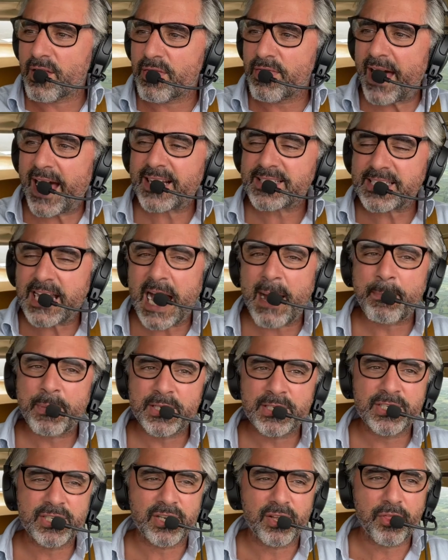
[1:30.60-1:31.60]
that's
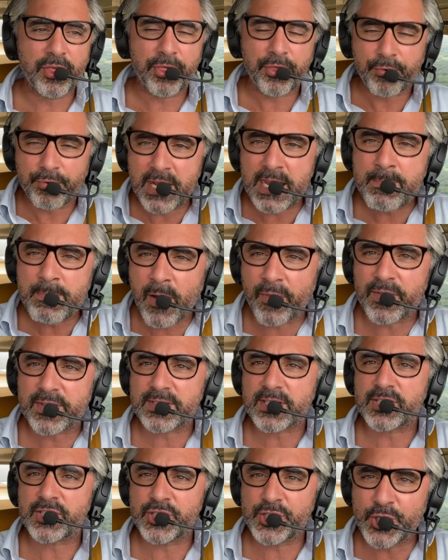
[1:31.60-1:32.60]
happened three
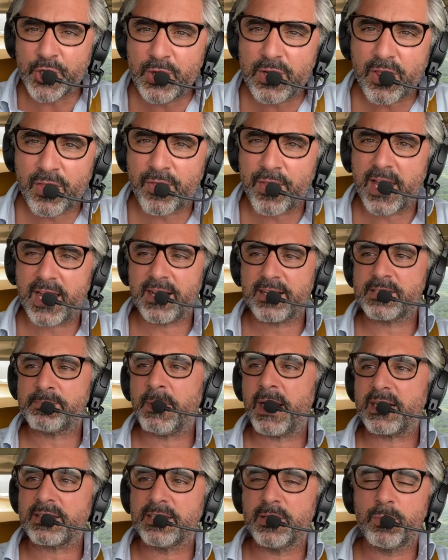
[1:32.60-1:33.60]
months sooner than they
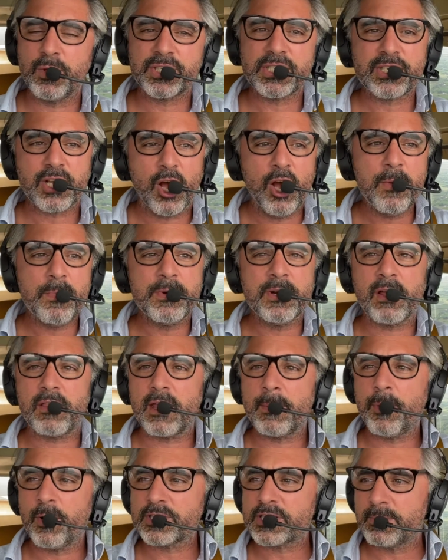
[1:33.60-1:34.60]
expected, which has opened up
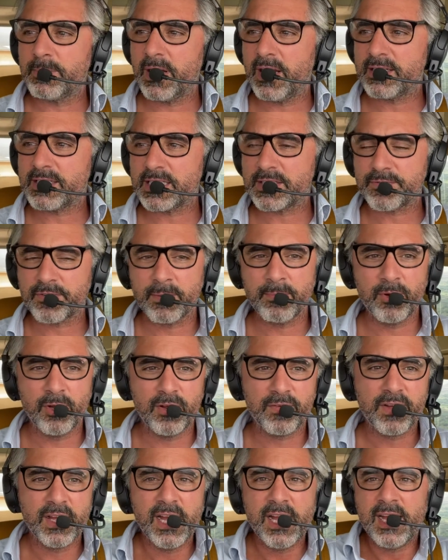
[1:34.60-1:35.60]
their possibilities for a
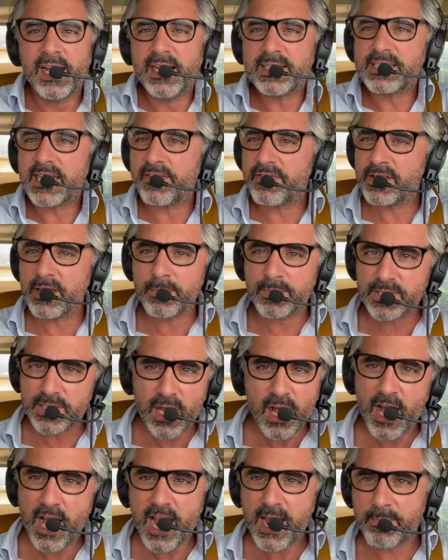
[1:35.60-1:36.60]
move. It's given them
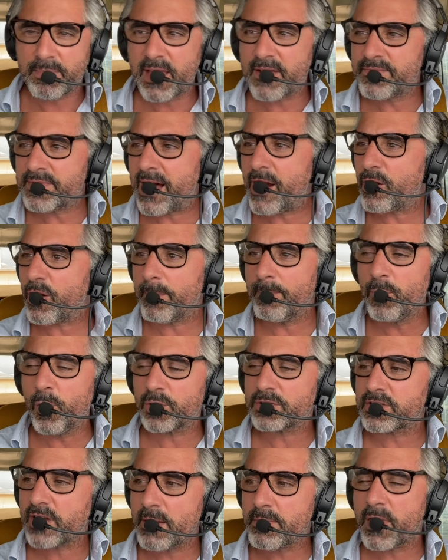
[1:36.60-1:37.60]
time. They've now got
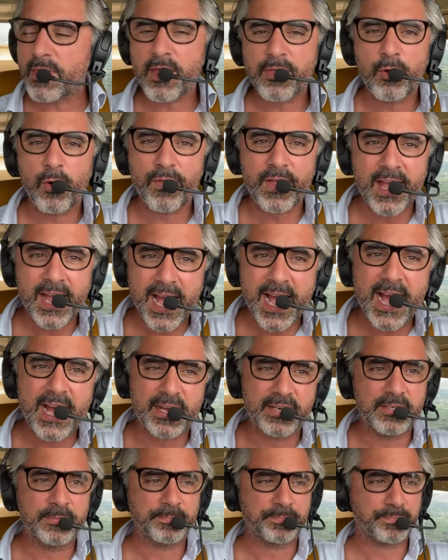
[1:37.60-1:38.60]
more time than they thought they
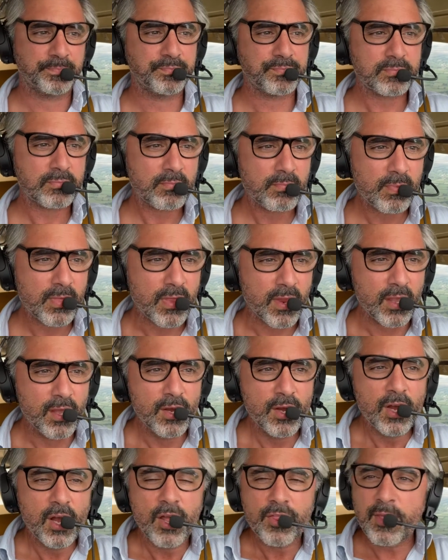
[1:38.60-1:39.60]
had.
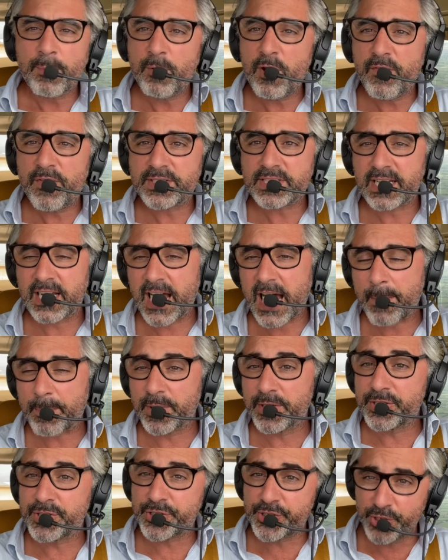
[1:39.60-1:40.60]
The move is going to
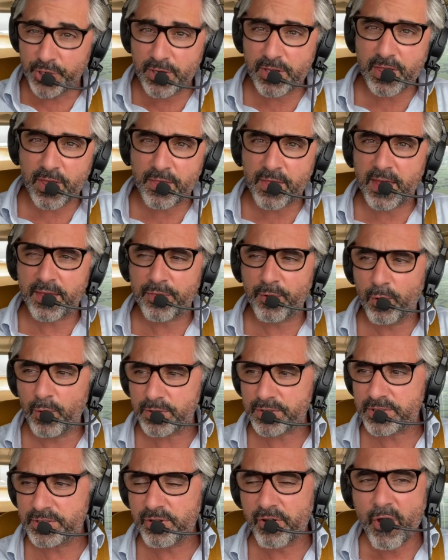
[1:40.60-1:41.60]
happen sooner than they
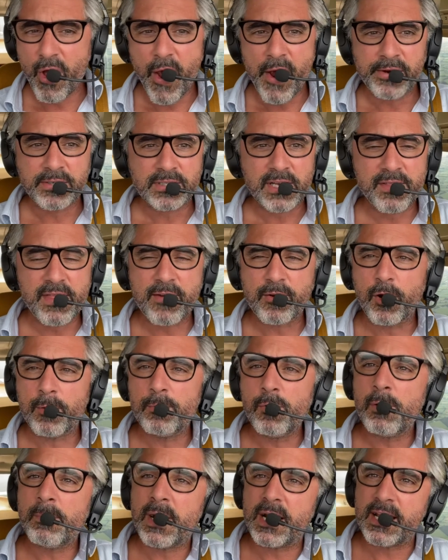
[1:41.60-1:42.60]
thought, and they've
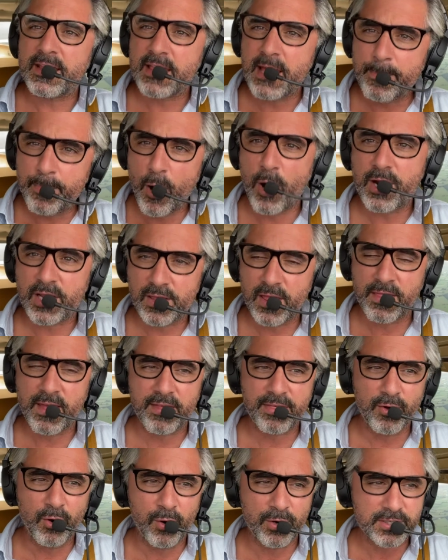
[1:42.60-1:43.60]
got more money in their pocket than they
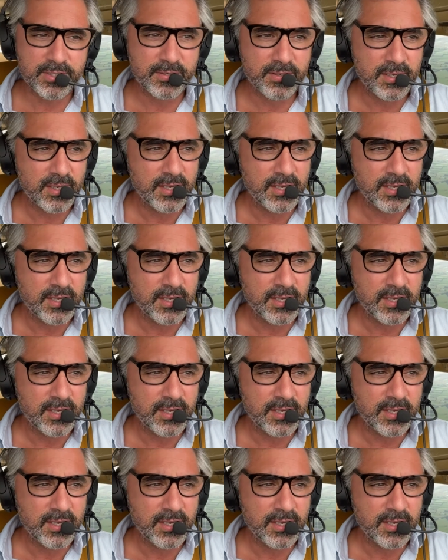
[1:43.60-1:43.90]
thought.